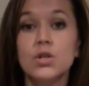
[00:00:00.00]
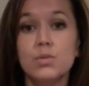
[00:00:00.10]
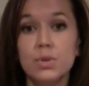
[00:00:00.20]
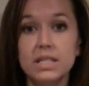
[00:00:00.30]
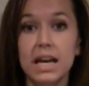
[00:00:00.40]

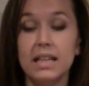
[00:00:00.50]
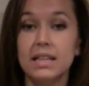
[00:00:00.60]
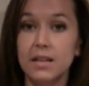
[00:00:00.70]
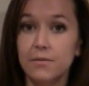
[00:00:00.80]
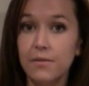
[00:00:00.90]
to protect
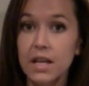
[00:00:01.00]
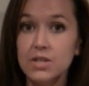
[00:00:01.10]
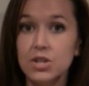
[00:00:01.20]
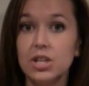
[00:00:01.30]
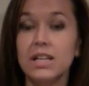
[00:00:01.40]
the
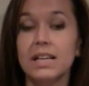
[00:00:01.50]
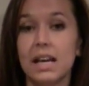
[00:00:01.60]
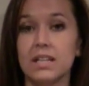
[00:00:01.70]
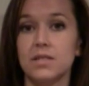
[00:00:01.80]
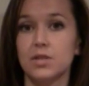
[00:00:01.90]
investor in
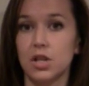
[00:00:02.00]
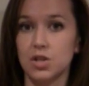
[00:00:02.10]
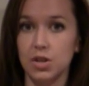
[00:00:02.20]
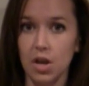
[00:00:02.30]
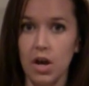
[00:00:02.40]
case of such
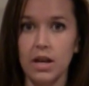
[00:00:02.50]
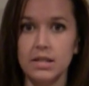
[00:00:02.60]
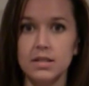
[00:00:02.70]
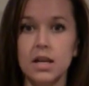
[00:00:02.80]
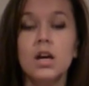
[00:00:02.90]
a
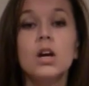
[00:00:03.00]
loss.